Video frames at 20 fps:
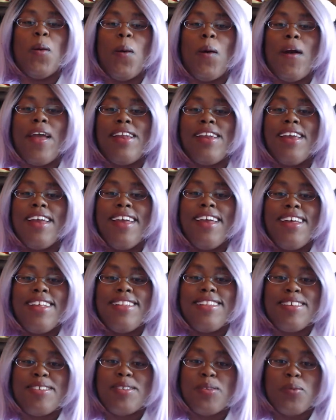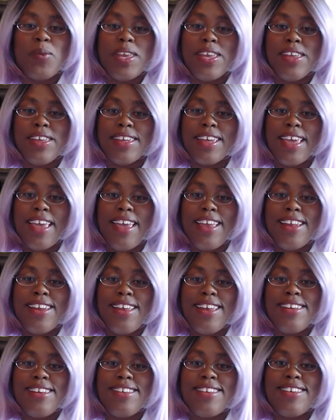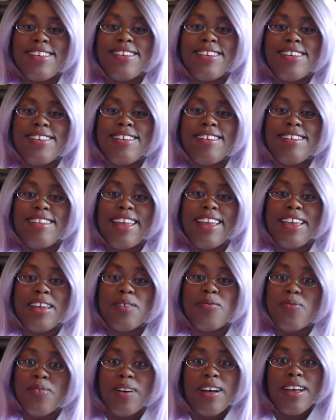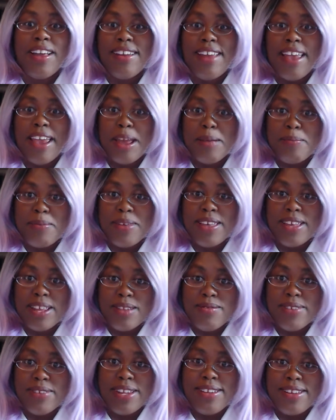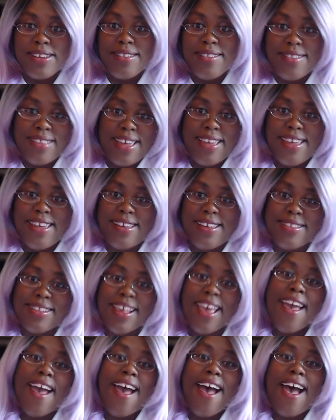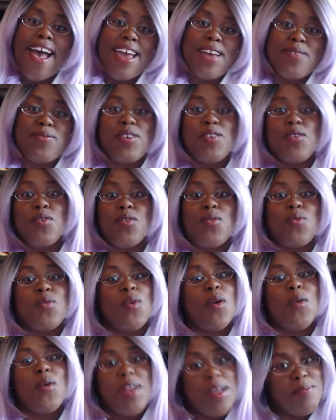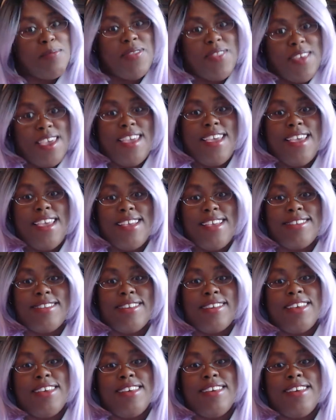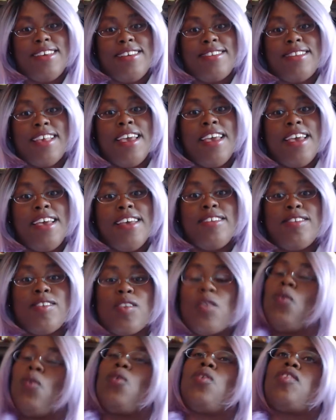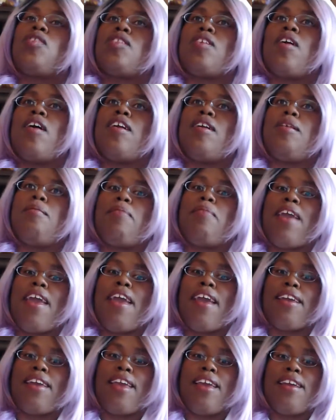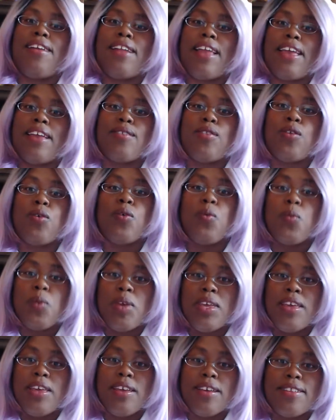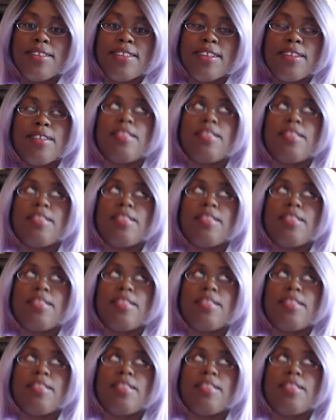on this week, and in addition to like fun, happy convention things, I have to do grown-up things because school's starting back in like two weeks,